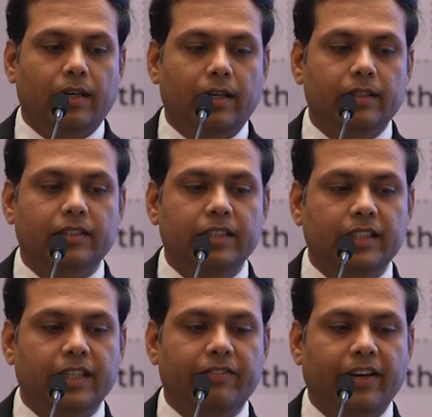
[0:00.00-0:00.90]
in
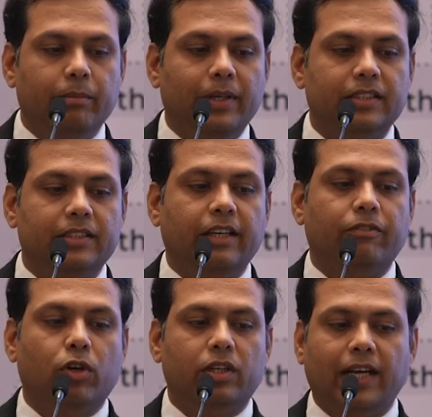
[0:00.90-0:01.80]
CCK fragments, they
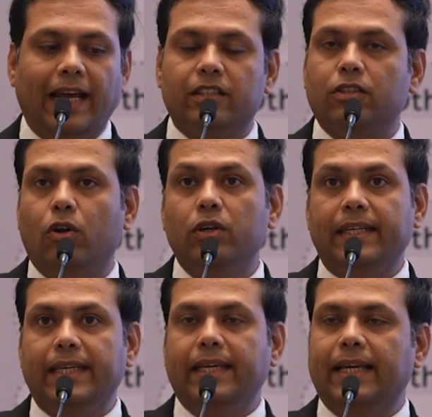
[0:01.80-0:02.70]
have got
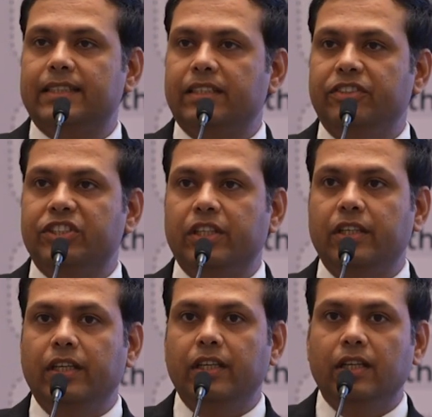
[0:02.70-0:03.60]
Triathlon TS revision
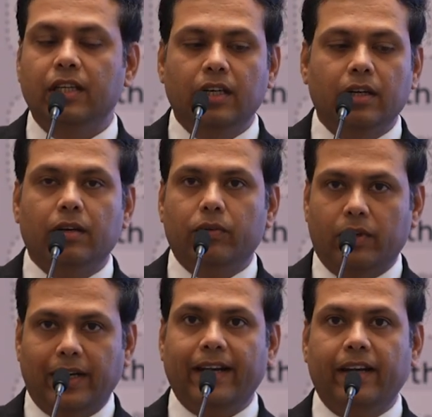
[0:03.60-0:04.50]
knee,
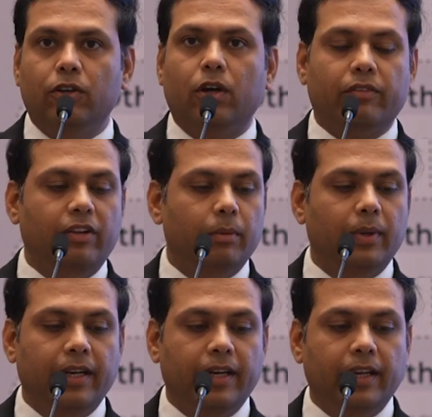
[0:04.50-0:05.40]
rightly not
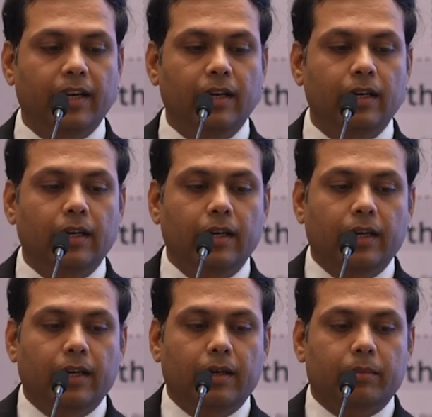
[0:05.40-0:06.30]
available in India.
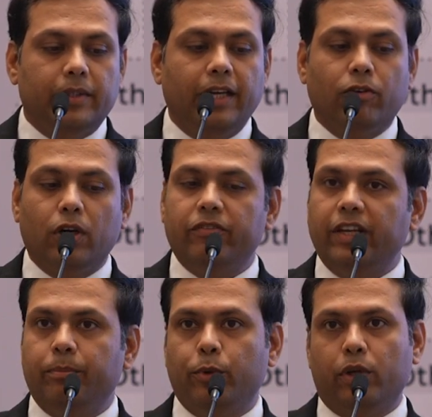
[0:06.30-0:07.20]
They have got a
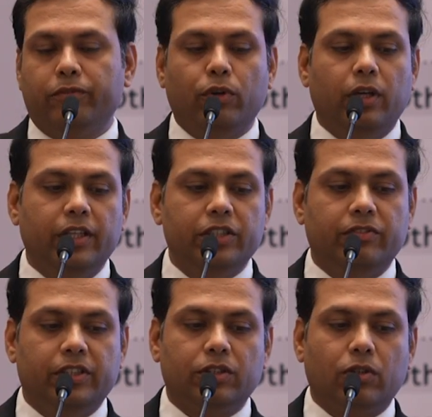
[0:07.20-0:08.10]
very beautiful hinge
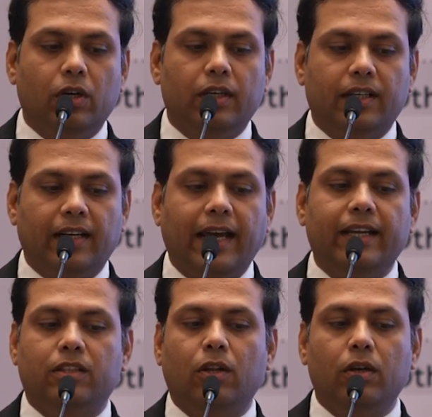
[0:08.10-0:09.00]
which is called
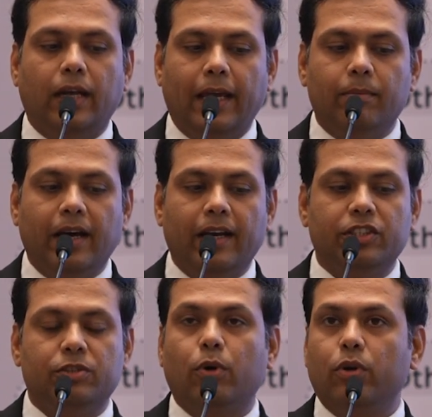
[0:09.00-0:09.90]
Triathlon
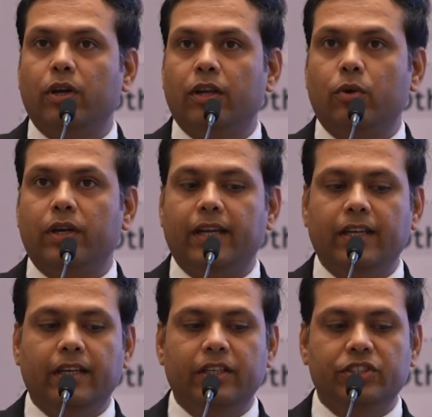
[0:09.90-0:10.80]
MRH modular
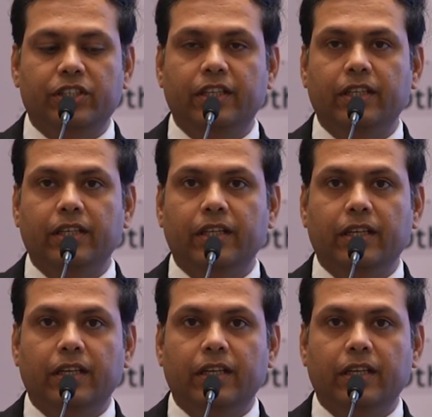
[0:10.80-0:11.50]
rotating hinge knee.